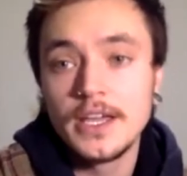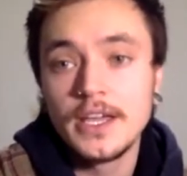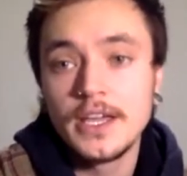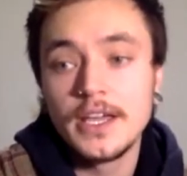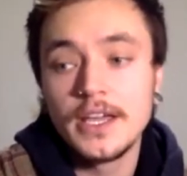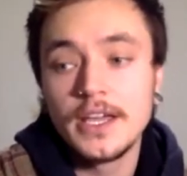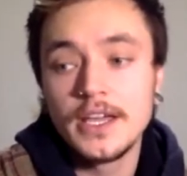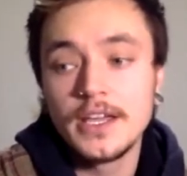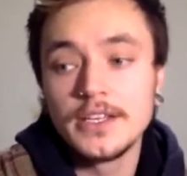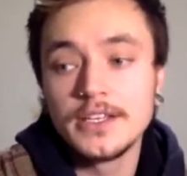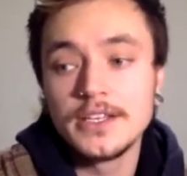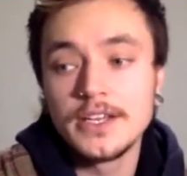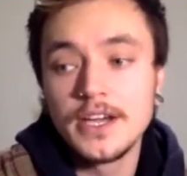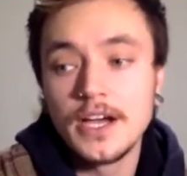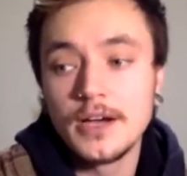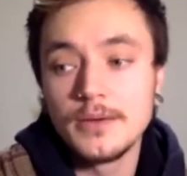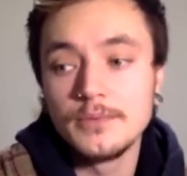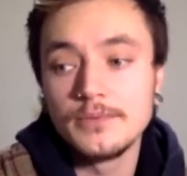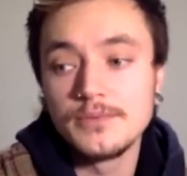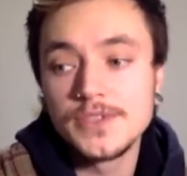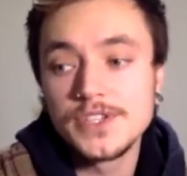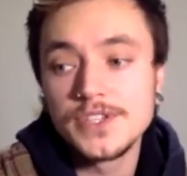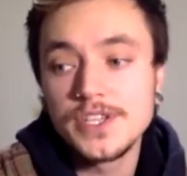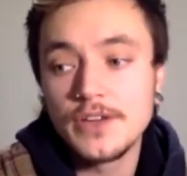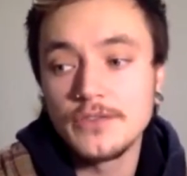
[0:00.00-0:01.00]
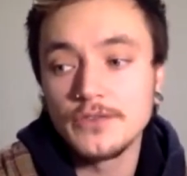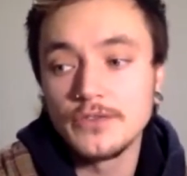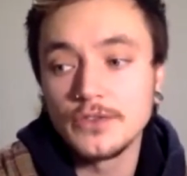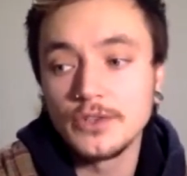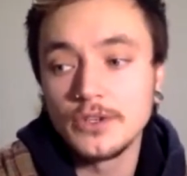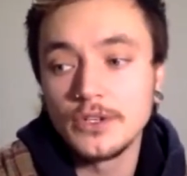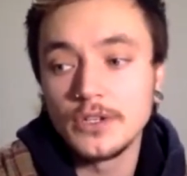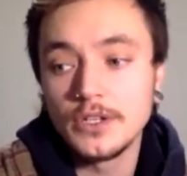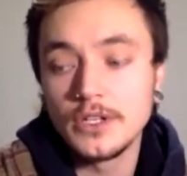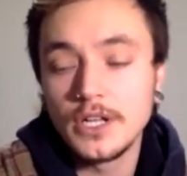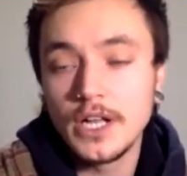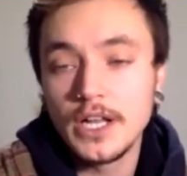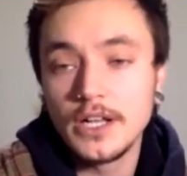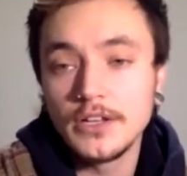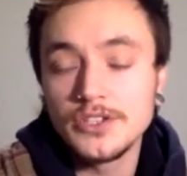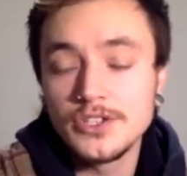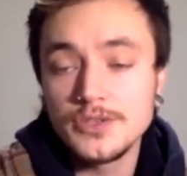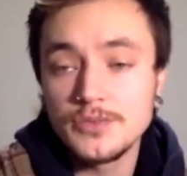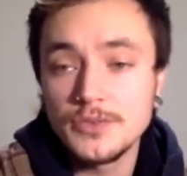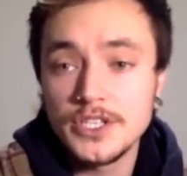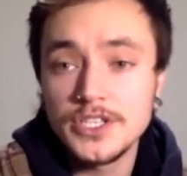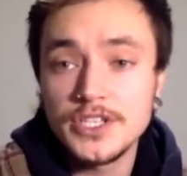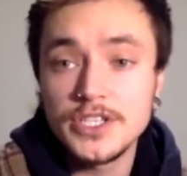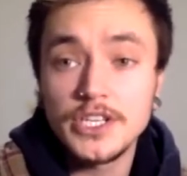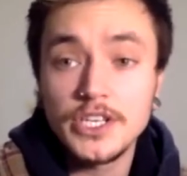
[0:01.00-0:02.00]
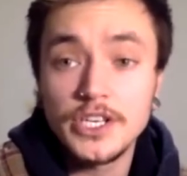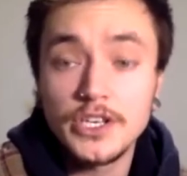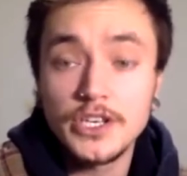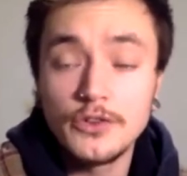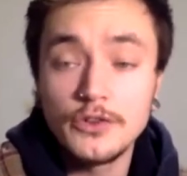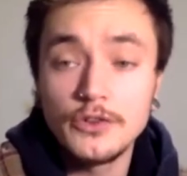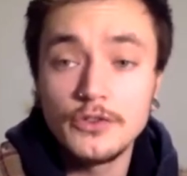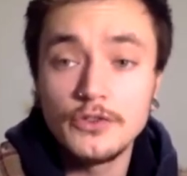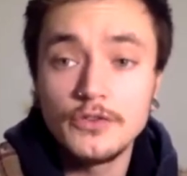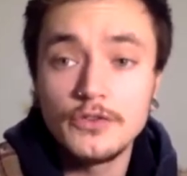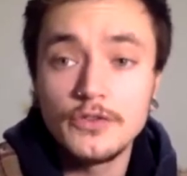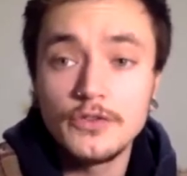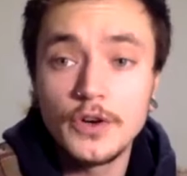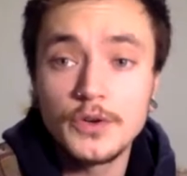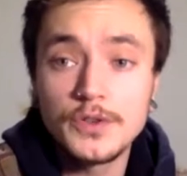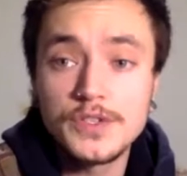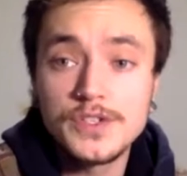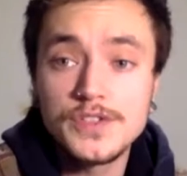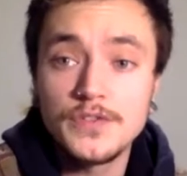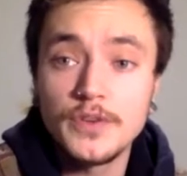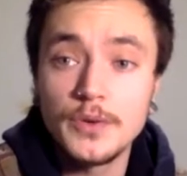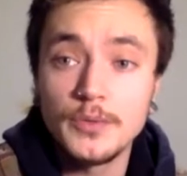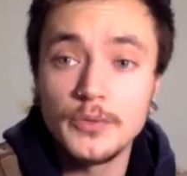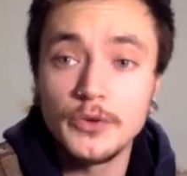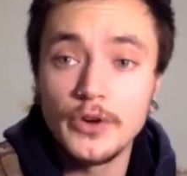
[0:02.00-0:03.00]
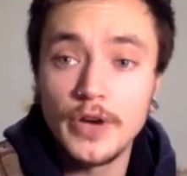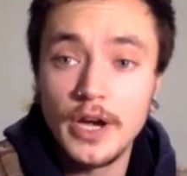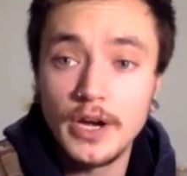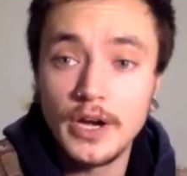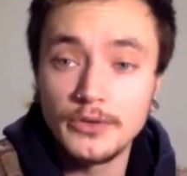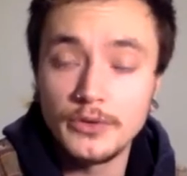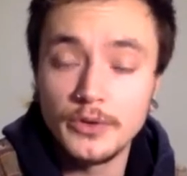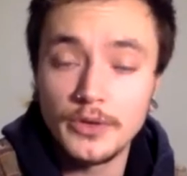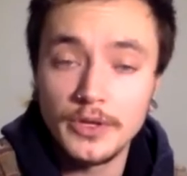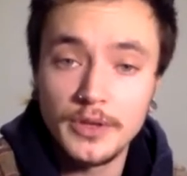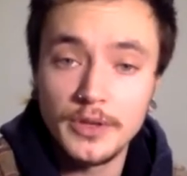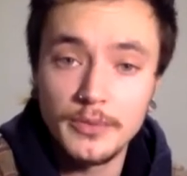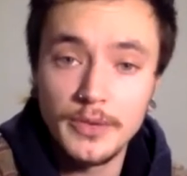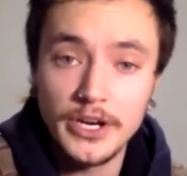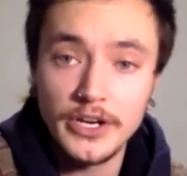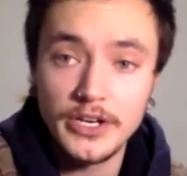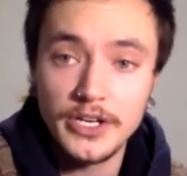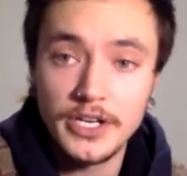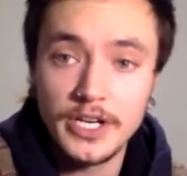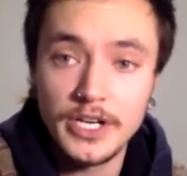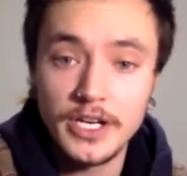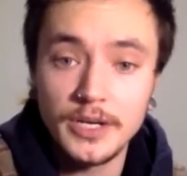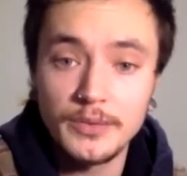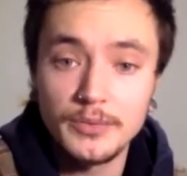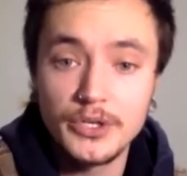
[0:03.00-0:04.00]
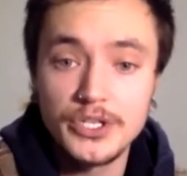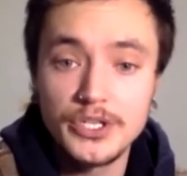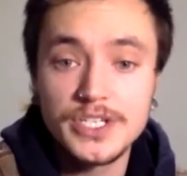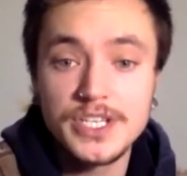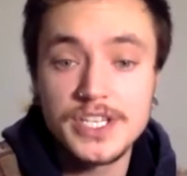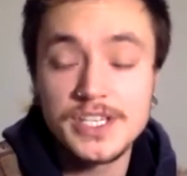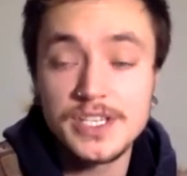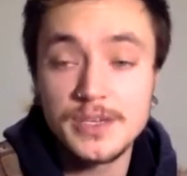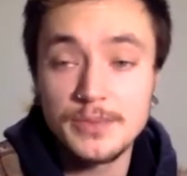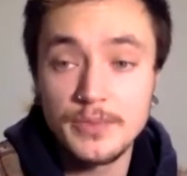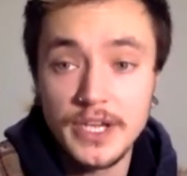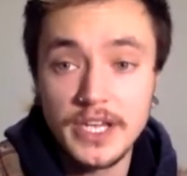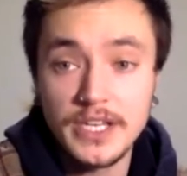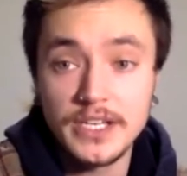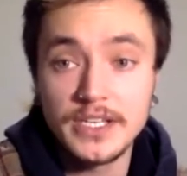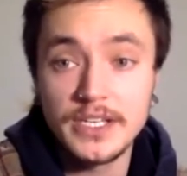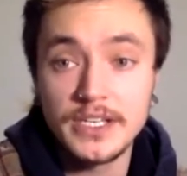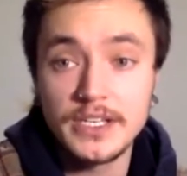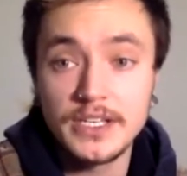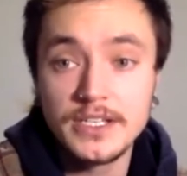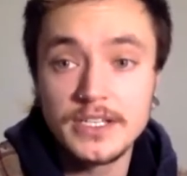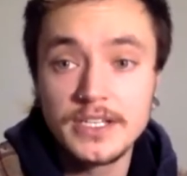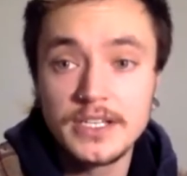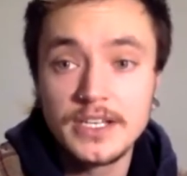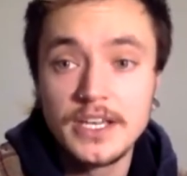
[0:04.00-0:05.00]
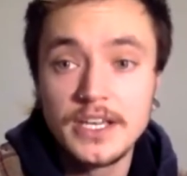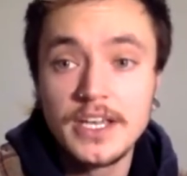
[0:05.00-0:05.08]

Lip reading: And several LGBTQ folks from around North America participated